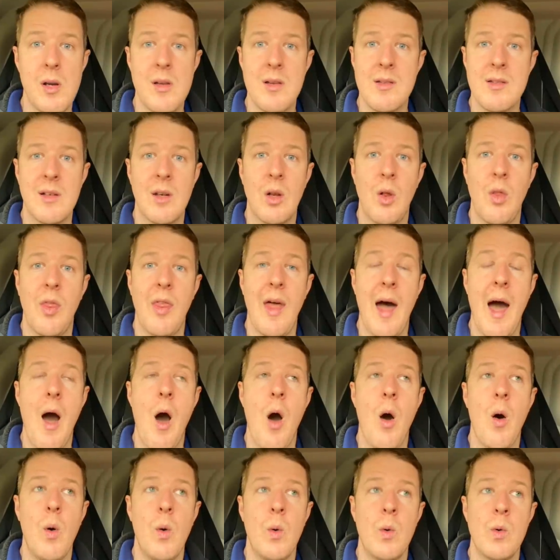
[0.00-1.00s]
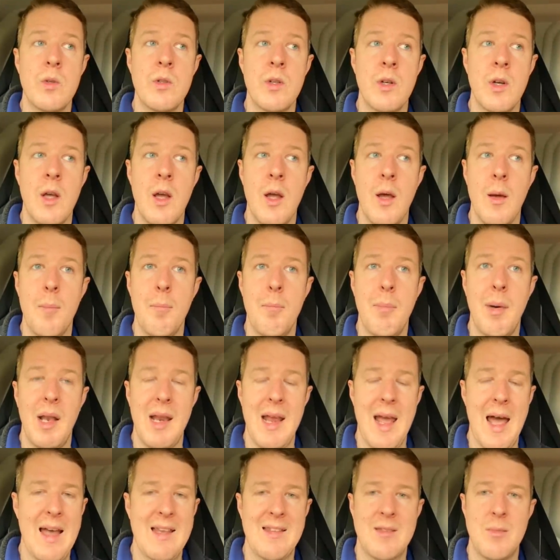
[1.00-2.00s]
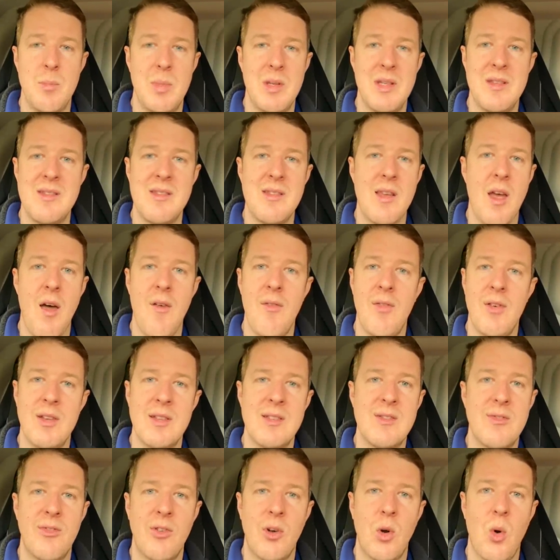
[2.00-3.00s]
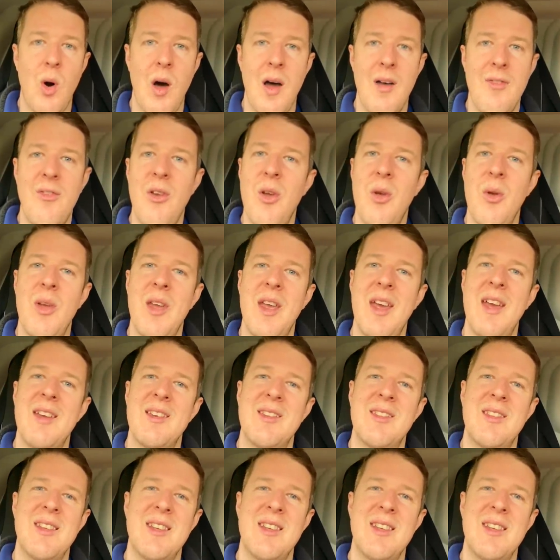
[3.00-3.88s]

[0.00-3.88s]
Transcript: It doesn't look that old, but it hasn't been serviced for quite a few years.